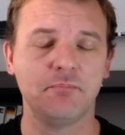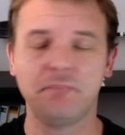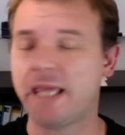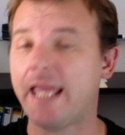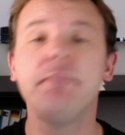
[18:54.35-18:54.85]

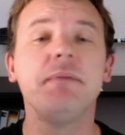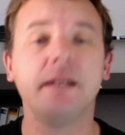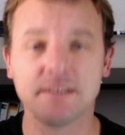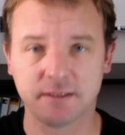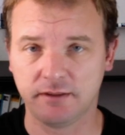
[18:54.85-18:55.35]
gaming
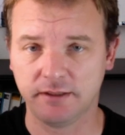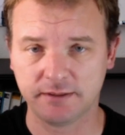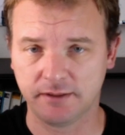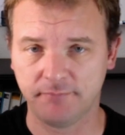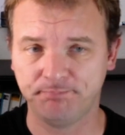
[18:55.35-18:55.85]
is
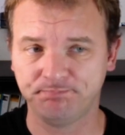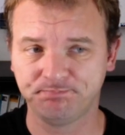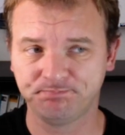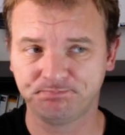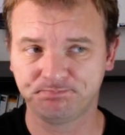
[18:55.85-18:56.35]
a
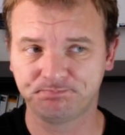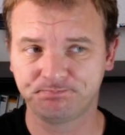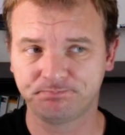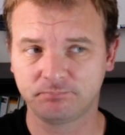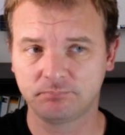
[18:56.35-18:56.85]

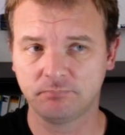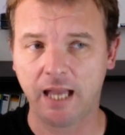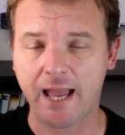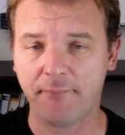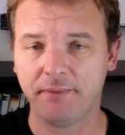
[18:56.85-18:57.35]

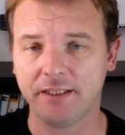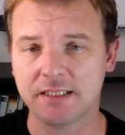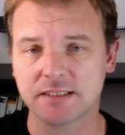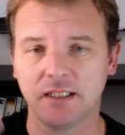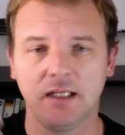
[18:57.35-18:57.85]
happiness.